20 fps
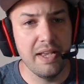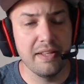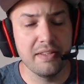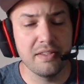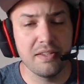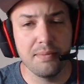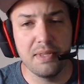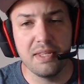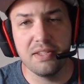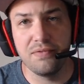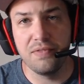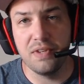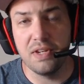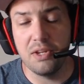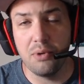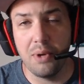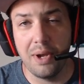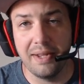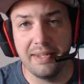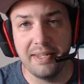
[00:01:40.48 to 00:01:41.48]
And some of these
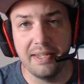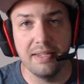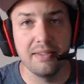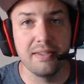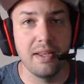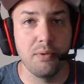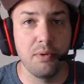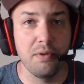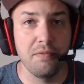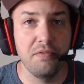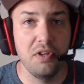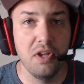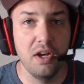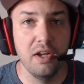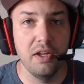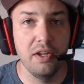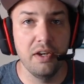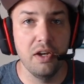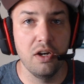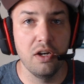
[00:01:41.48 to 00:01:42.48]
video ideas that we've
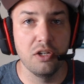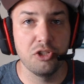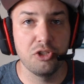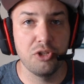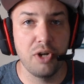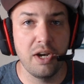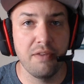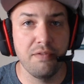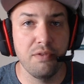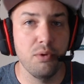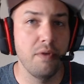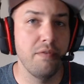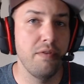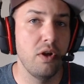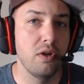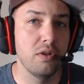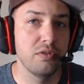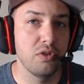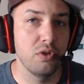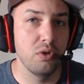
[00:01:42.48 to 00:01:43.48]
done on TradingView have
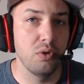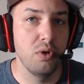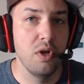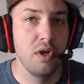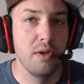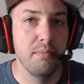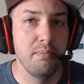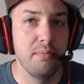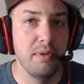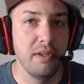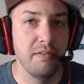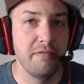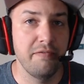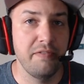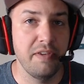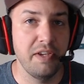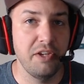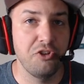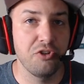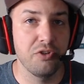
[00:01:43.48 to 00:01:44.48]
also been
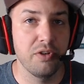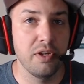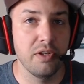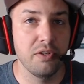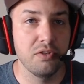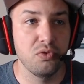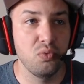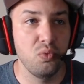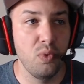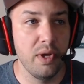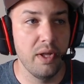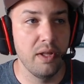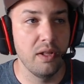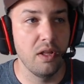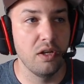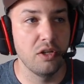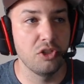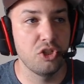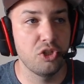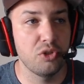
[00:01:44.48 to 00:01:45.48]
featured as well
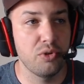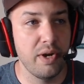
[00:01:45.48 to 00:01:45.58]
on